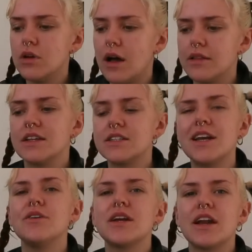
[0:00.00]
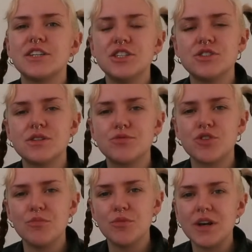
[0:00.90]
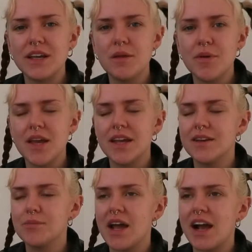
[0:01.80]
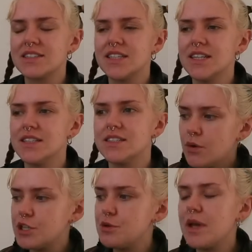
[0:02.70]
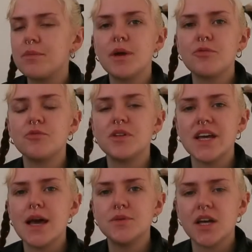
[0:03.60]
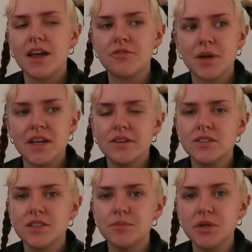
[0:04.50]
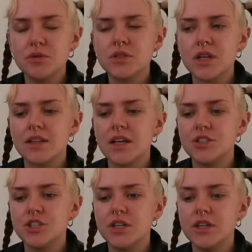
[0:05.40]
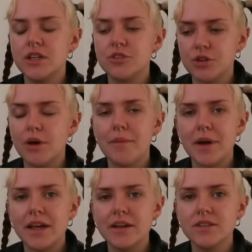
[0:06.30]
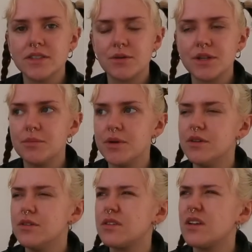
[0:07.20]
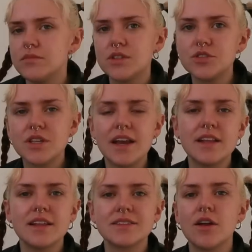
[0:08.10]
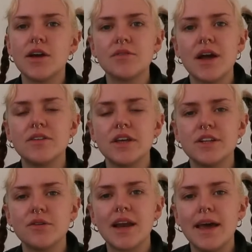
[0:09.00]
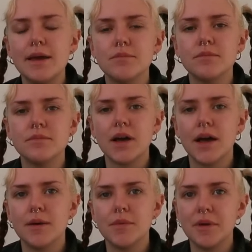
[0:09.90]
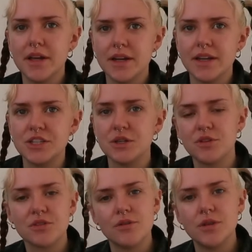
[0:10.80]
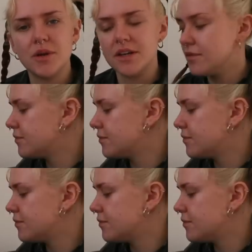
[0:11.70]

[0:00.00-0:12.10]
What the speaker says: And that's including, like, she used to throw money in the bin by accident. When she picked me up from the Debs, I left my heels in the boot and then she threw out my heels that were in the boot. So just anything that's lying around that you don't claim immediately, she will throw in the bin.